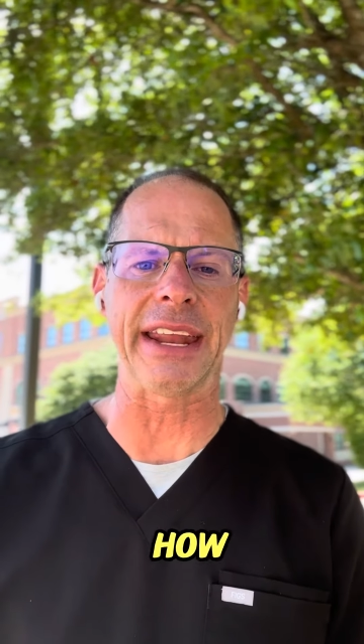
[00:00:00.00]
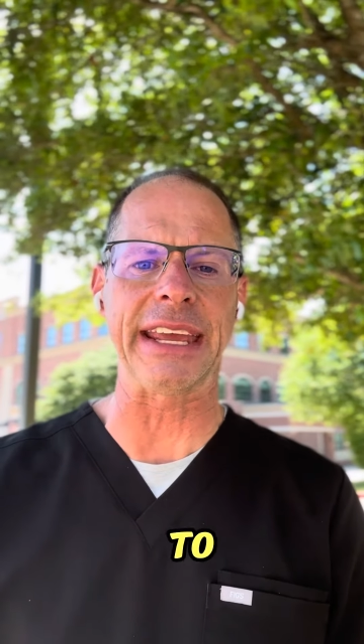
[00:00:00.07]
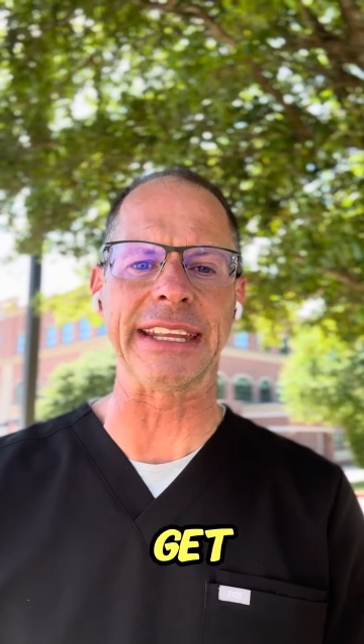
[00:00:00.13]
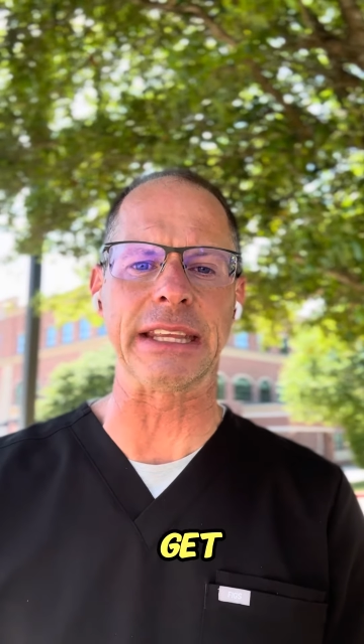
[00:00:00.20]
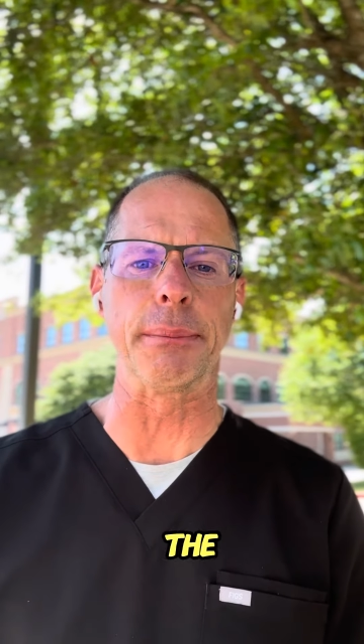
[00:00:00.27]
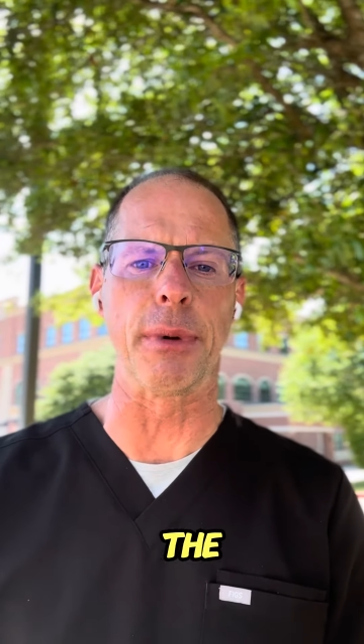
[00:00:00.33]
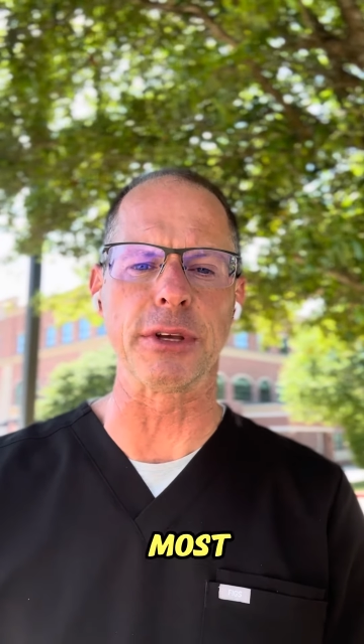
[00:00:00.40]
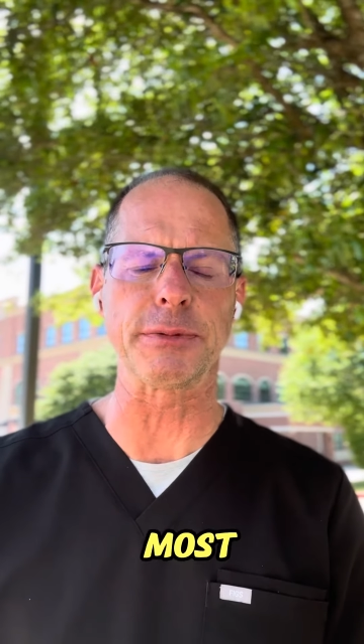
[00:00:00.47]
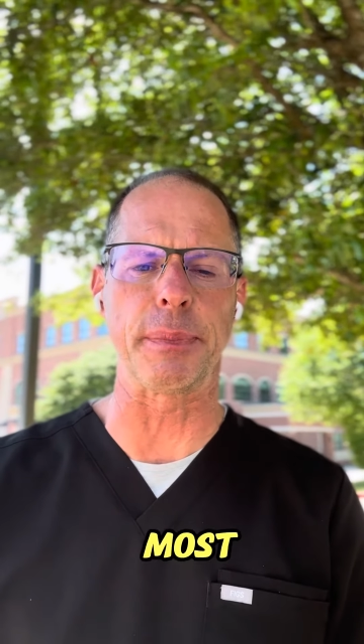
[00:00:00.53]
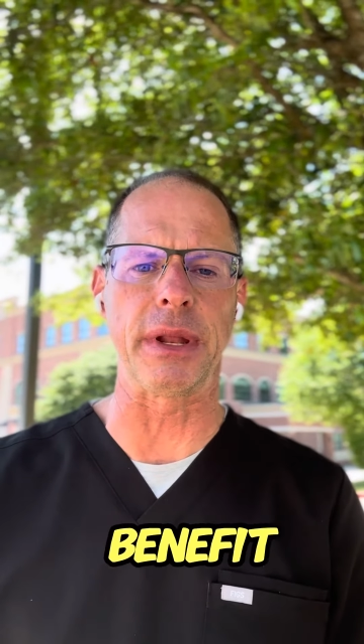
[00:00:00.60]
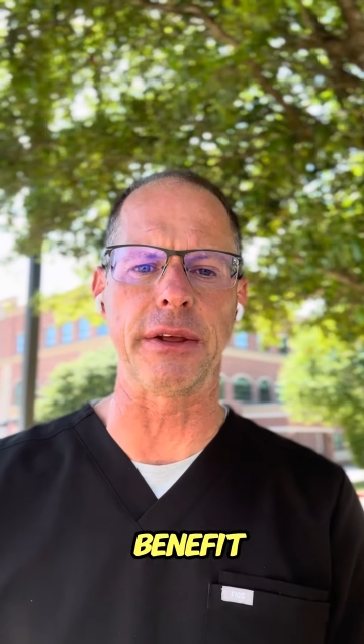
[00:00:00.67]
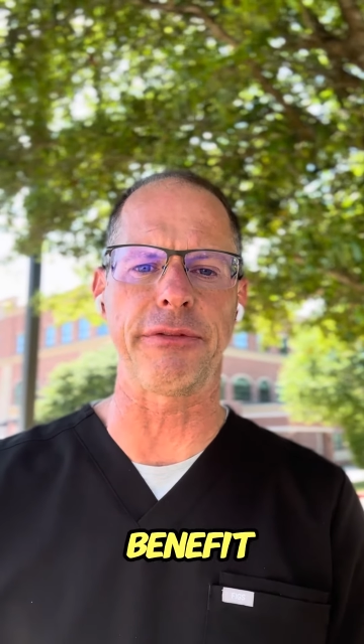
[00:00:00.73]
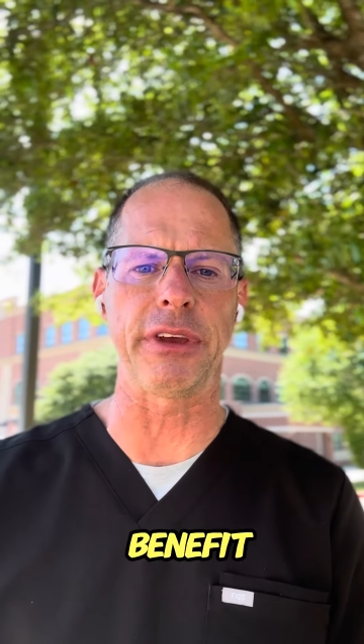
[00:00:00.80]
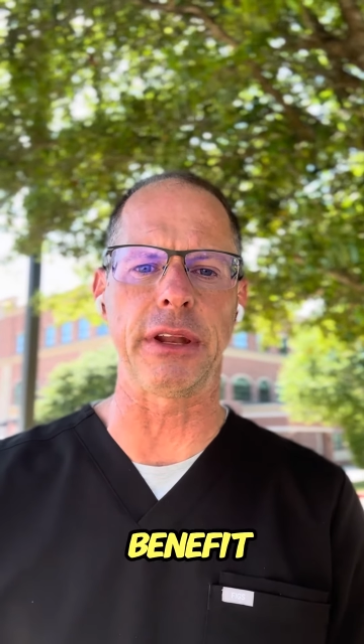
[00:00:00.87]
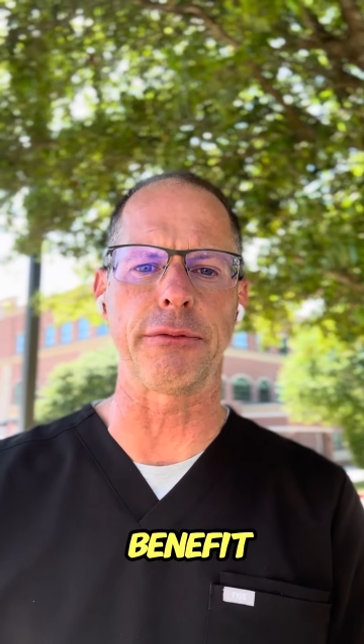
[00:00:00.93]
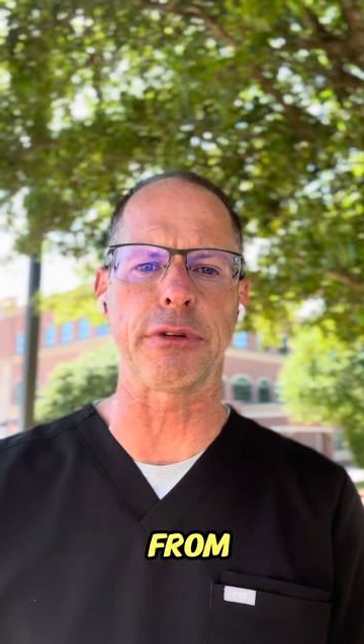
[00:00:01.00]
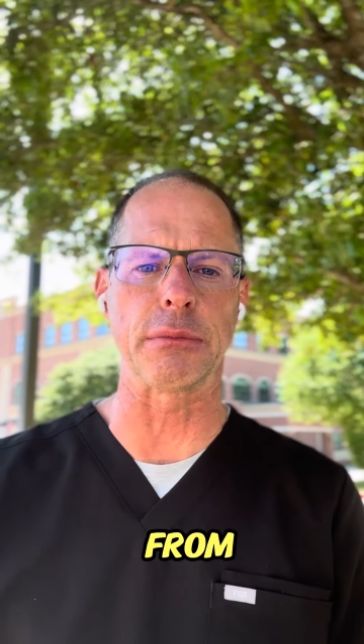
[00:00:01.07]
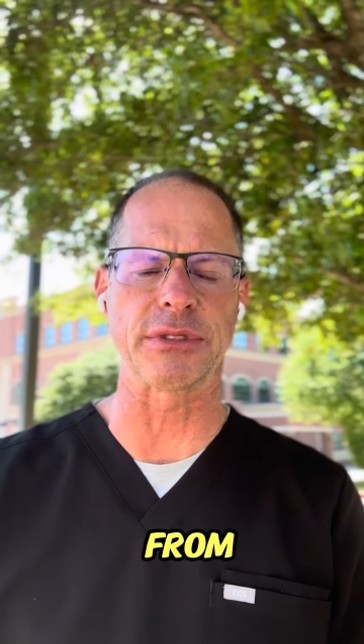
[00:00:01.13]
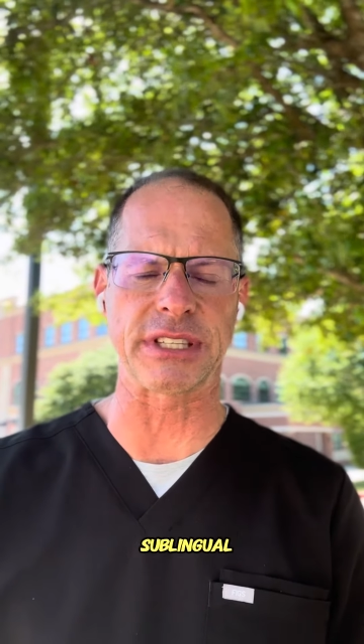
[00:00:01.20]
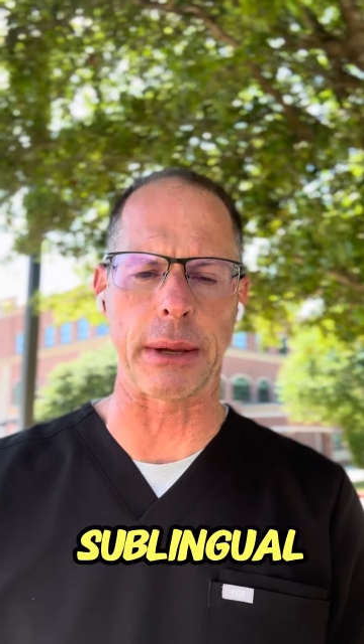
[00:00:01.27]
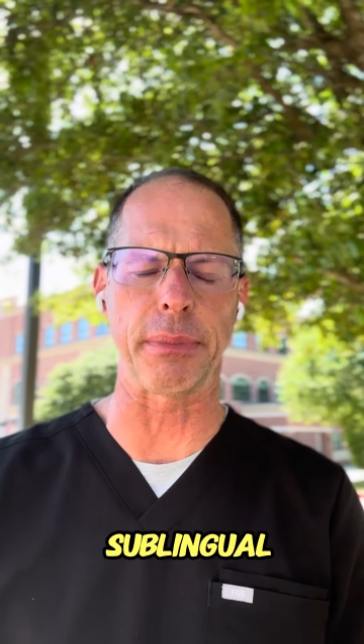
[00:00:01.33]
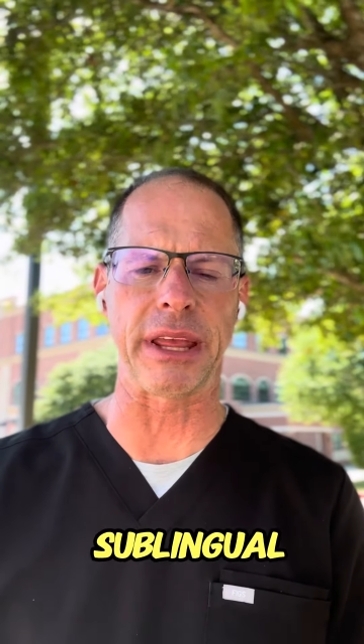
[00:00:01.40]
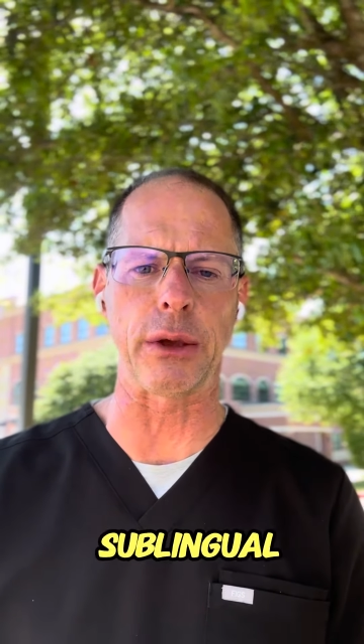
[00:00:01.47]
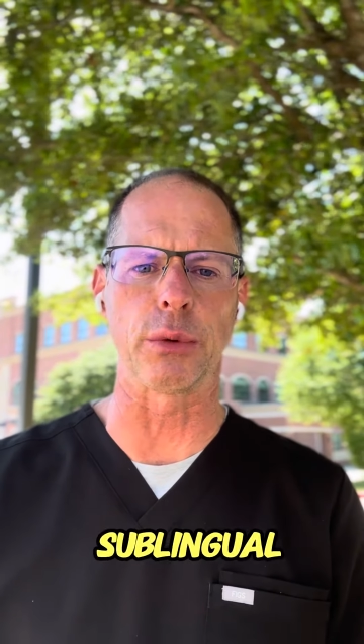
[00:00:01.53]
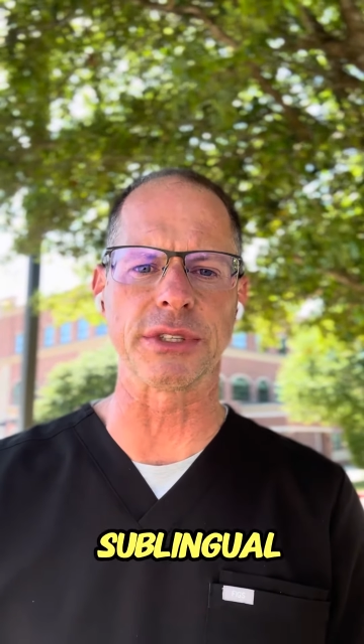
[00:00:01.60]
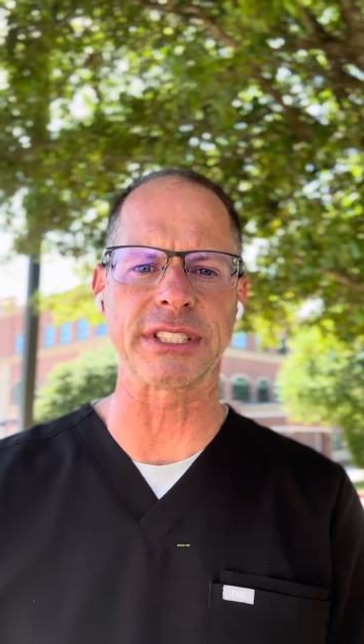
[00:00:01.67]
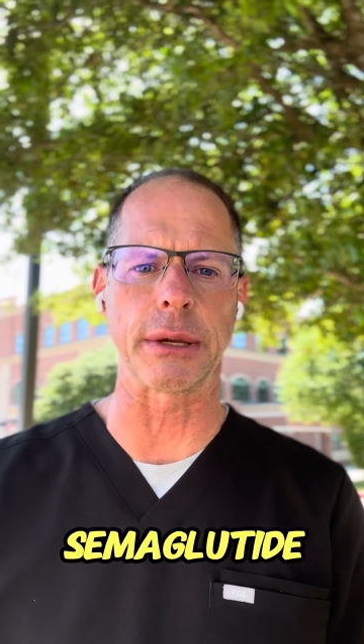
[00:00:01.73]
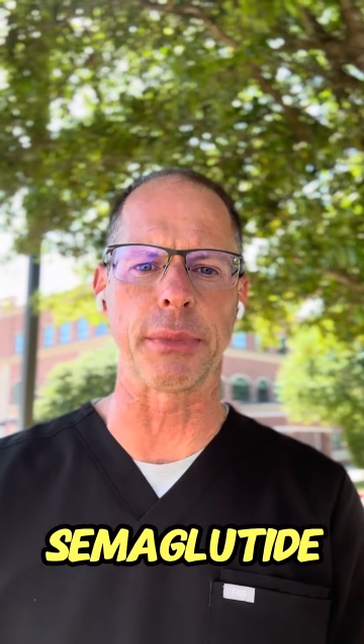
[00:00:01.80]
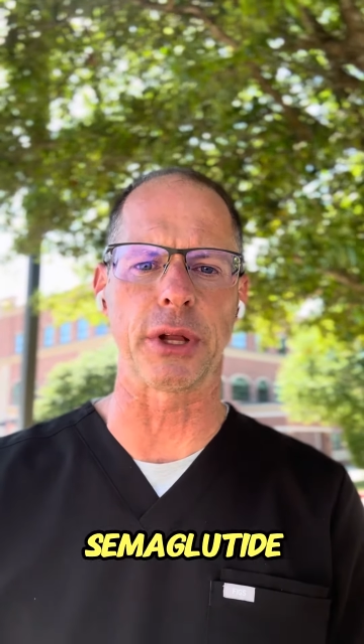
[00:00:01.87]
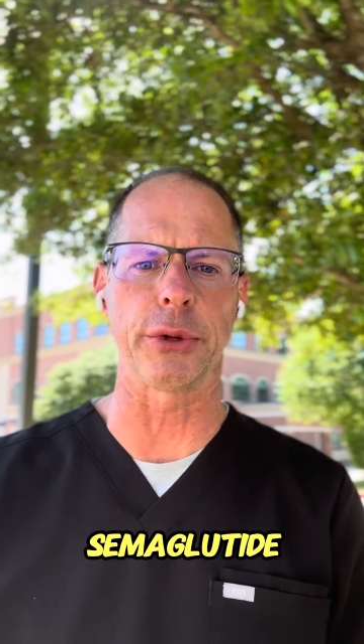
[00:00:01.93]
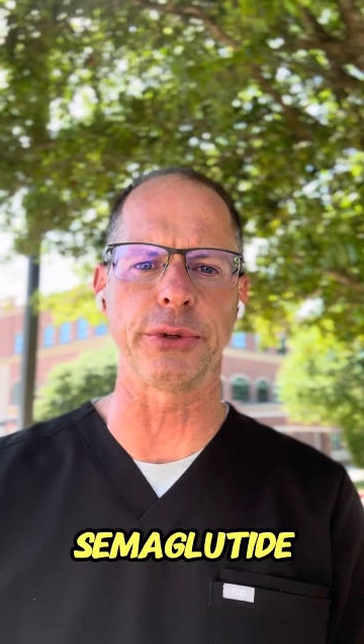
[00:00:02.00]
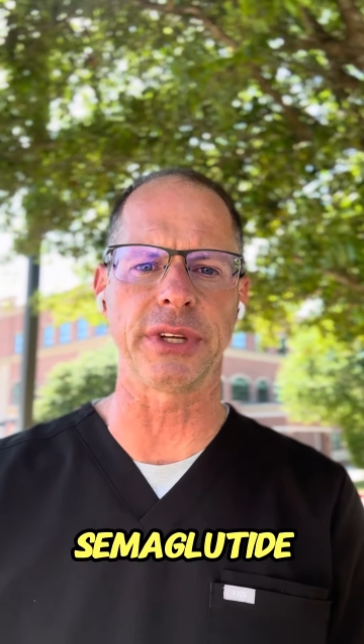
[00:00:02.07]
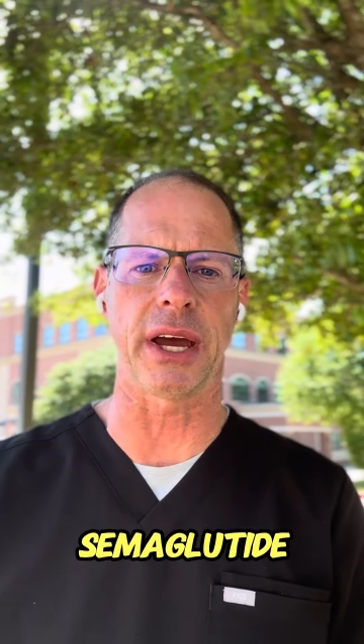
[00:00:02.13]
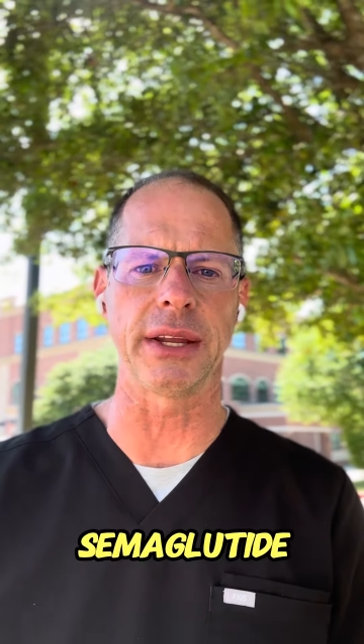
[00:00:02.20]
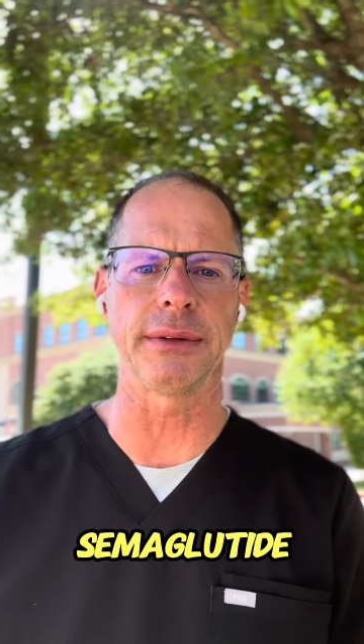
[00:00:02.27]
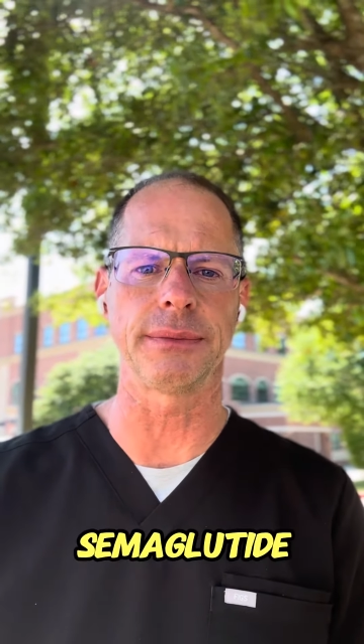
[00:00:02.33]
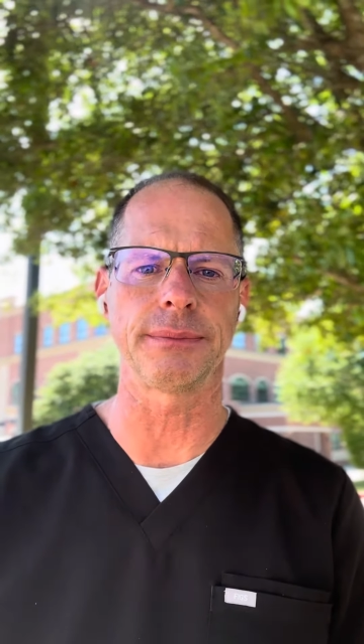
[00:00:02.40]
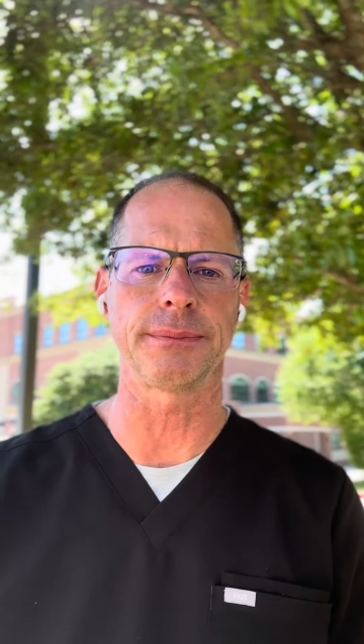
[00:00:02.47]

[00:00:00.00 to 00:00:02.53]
get the most benefit from sublingual semaglutide.